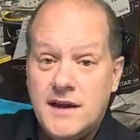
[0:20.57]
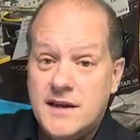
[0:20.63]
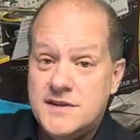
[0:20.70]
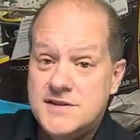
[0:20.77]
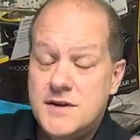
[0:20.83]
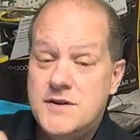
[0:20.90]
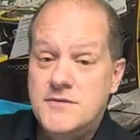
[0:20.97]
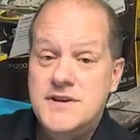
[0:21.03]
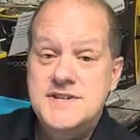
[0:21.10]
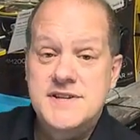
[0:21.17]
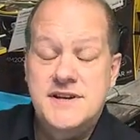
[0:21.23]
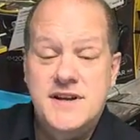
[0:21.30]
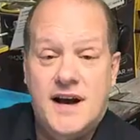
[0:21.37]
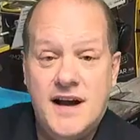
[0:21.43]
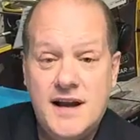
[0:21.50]
So the
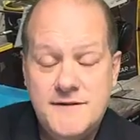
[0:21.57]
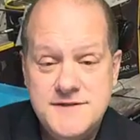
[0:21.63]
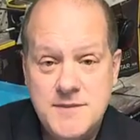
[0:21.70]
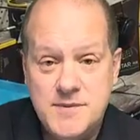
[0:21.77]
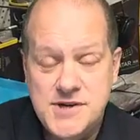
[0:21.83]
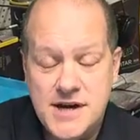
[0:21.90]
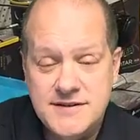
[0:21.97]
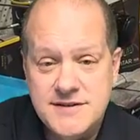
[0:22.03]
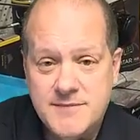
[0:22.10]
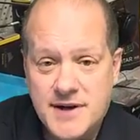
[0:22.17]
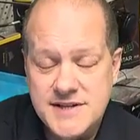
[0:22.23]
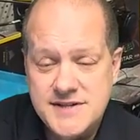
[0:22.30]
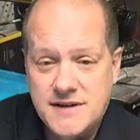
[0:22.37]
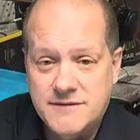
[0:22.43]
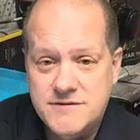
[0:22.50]
reason I have subjected
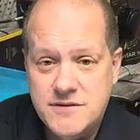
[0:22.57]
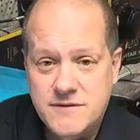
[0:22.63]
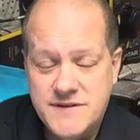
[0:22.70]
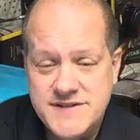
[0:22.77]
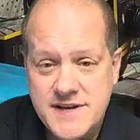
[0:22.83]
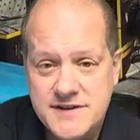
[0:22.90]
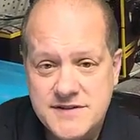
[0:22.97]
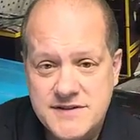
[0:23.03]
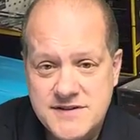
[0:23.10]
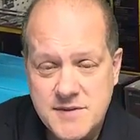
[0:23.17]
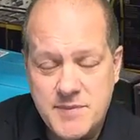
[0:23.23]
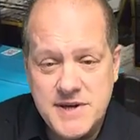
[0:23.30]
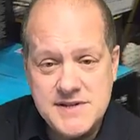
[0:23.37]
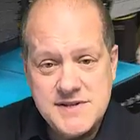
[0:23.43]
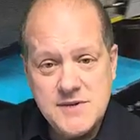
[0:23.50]
myself to a visit to
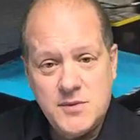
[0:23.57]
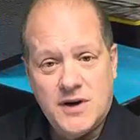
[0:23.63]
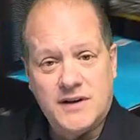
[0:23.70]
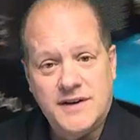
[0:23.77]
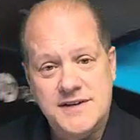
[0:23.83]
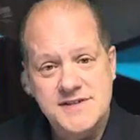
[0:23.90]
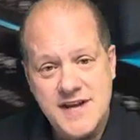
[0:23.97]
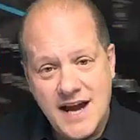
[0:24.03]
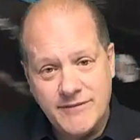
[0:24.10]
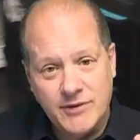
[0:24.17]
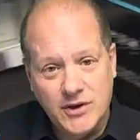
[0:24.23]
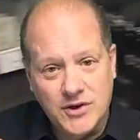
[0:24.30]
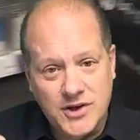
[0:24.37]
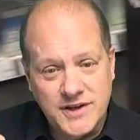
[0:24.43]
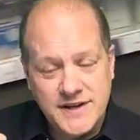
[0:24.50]
PC World is to have a
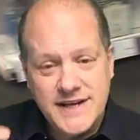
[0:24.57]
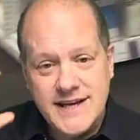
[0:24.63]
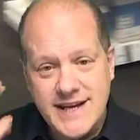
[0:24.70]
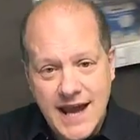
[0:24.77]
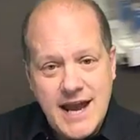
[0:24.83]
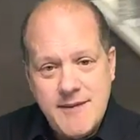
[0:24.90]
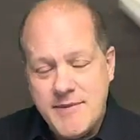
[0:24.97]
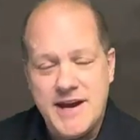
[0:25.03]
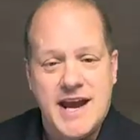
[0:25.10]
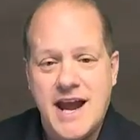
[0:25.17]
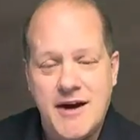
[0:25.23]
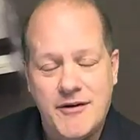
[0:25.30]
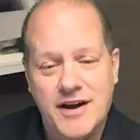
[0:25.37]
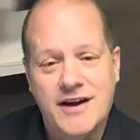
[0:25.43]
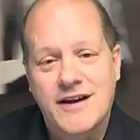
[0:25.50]
look at the gaming
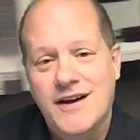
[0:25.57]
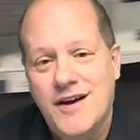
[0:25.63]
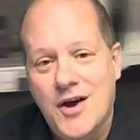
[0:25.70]
area